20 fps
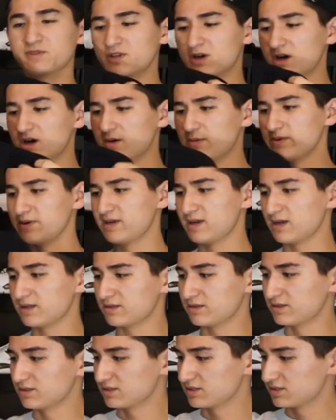Zara, we
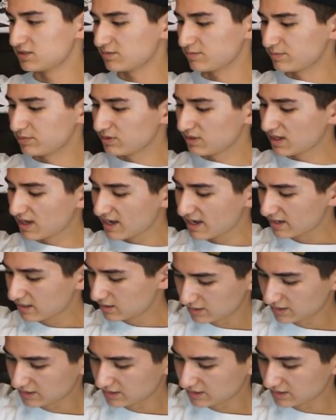got this black